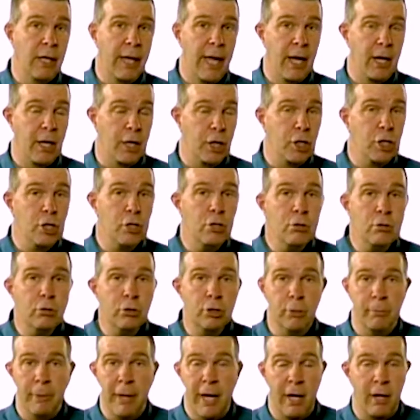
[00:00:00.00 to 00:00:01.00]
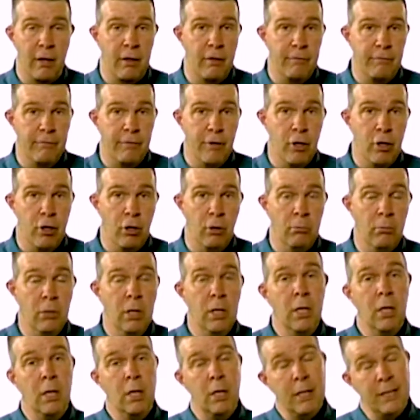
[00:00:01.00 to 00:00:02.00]
out a huge amount of the foam,
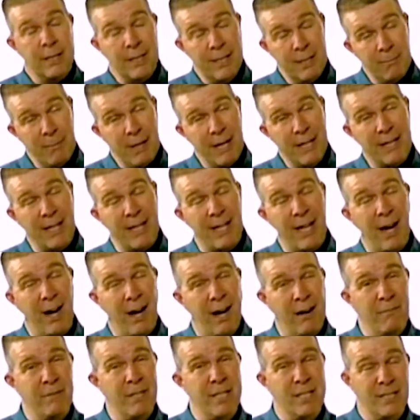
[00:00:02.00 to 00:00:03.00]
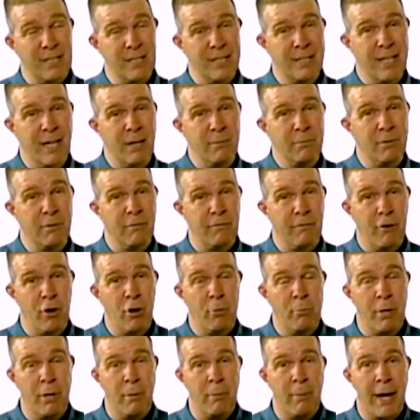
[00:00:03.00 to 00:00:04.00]
did make the obvious attempt to
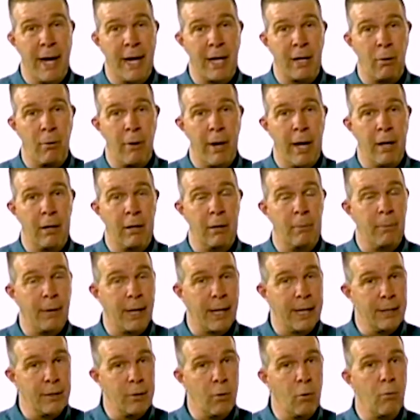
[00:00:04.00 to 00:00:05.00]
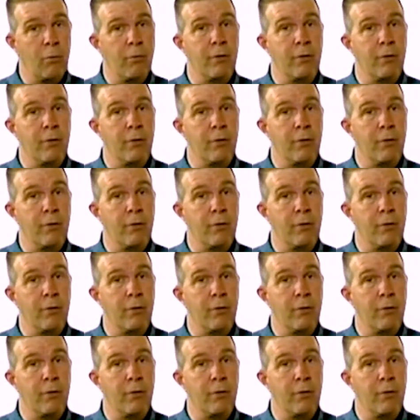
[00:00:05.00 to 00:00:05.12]
foam in back around it, but I don't